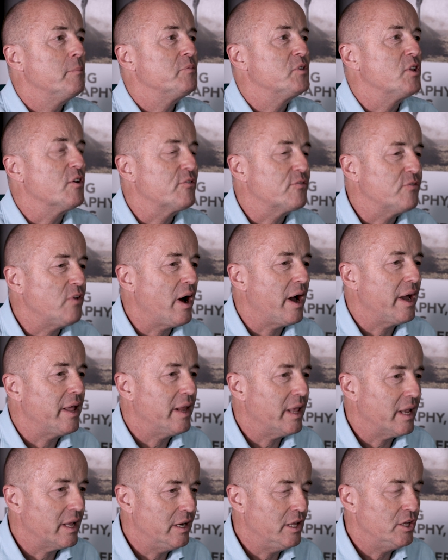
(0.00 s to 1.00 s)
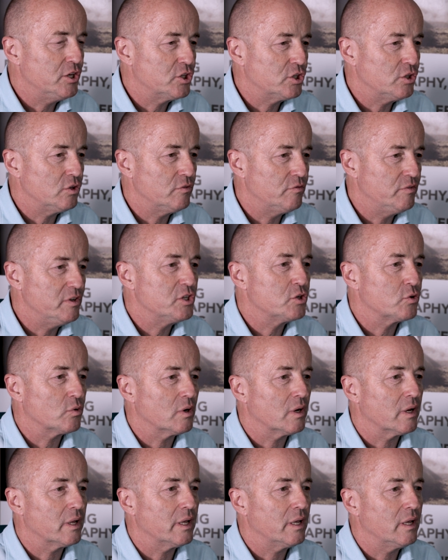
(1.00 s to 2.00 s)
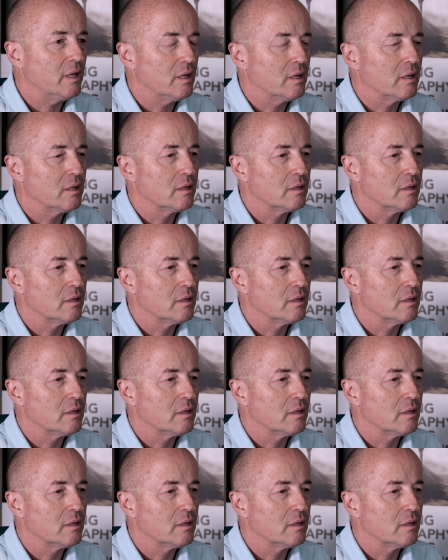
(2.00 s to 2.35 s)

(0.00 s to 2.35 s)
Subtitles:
defining an issue visually?